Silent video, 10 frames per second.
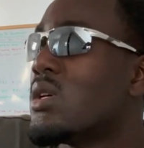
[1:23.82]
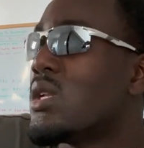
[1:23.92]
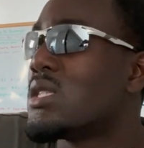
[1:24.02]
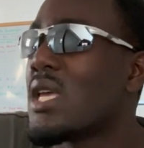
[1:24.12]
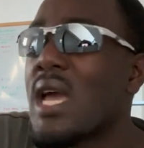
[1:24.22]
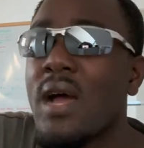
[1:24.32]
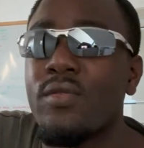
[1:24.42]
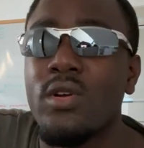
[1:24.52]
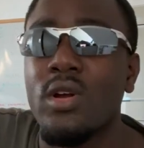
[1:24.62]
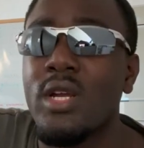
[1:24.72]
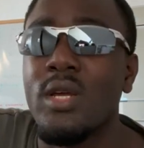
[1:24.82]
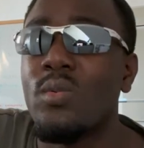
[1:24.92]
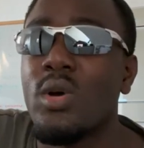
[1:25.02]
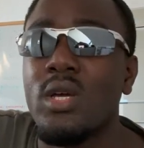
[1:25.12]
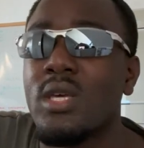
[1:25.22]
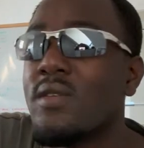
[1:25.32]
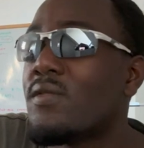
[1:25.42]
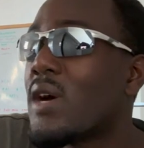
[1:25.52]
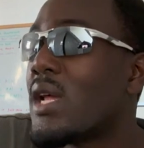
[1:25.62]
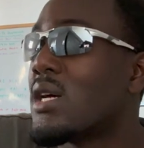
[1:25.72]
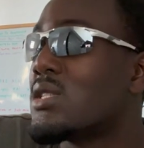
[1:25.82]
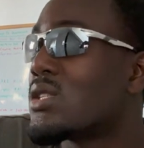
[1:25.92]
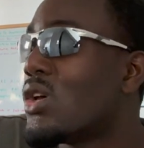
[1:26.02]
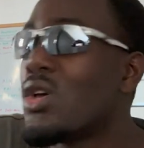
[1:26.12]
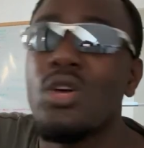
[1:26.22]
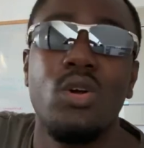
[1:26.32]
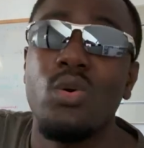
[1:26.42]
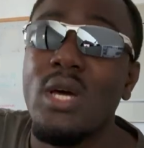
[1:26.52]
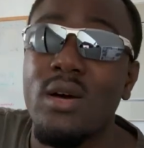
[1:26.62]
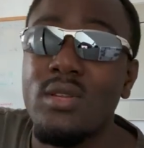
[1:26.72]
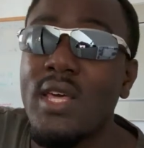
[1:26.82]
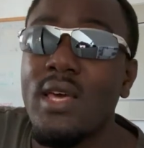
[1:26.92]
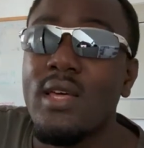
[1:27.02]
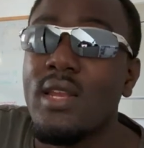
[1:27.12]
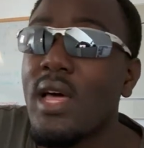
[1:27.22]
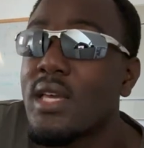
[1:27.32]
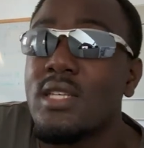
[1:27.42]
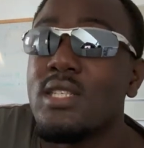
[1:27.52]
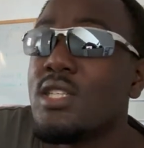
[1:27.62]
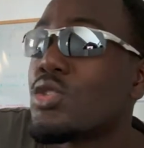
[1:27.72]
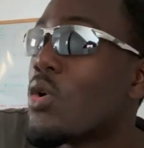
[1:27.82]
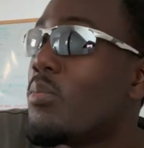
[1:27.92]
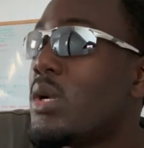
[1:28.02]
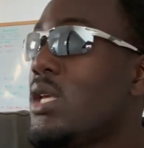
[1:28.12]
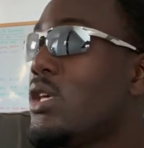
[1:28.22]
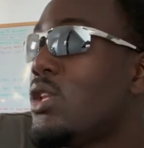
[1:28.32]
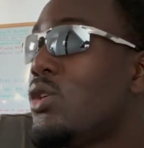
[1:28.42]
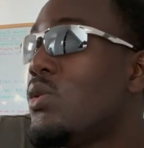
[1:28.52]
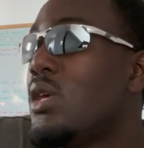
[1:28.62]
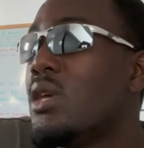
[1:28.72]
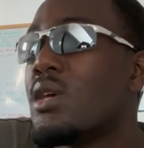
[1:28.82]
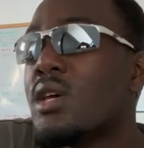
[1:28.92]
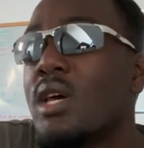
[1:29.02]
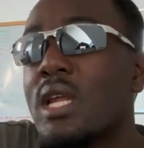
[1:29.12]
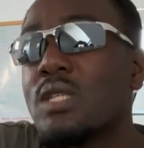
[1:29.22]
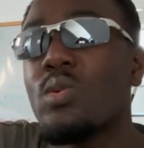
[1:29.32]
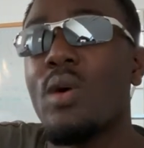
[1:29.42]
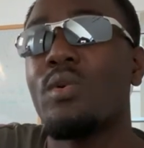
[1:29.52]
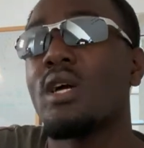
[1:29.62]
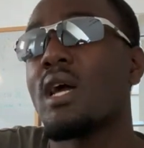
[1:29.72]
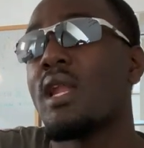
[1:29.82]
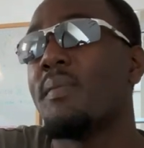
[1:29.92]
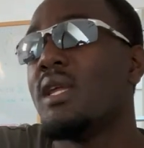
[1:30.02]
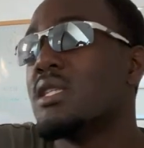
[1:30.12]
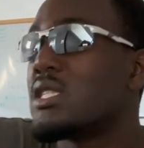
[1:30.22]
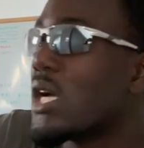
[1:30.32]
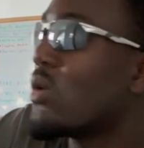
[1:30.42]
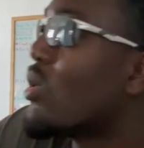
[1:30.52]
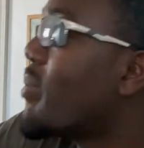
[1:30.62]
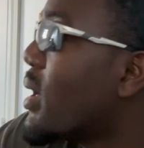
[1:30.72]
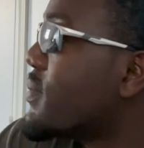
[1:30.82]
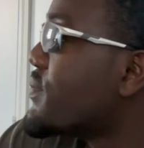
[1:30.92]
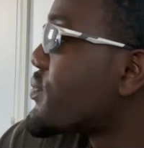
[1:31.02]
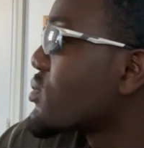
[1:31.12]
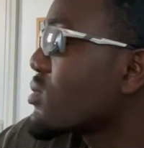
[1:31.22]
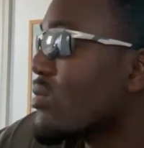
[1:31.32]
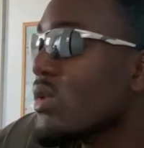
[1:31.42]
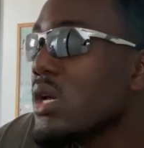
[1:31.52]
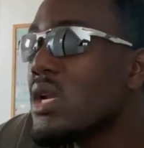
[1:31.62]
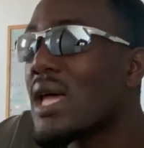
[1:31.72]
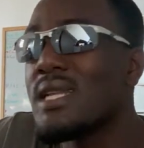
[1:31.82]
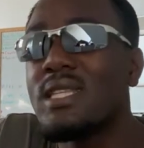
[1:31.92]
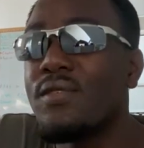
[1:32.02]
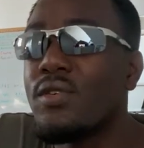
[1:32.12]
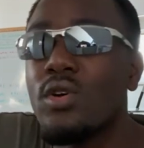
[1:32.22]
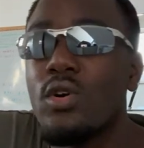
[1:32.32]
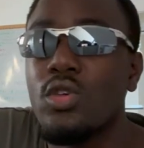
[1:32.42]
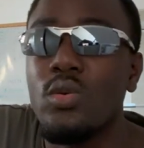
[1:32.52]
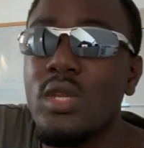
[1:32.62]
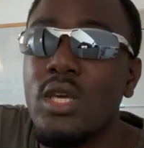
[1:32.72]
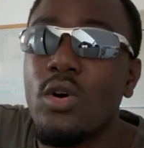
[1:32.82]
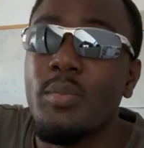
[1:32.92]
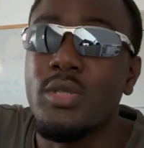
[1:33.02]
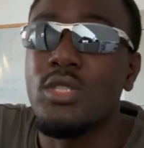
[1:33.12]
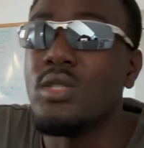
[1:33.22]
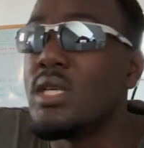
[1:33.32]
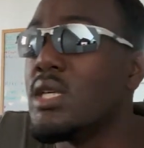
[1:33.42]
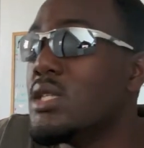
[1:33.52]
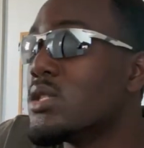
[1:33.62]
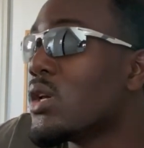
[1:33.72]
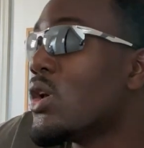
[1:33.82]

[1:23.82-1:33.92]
let's say Africa and they're working in finance, go down there. Like, it's completely unique. That's what I want to kind of make this channel about. Like, different unique opportunities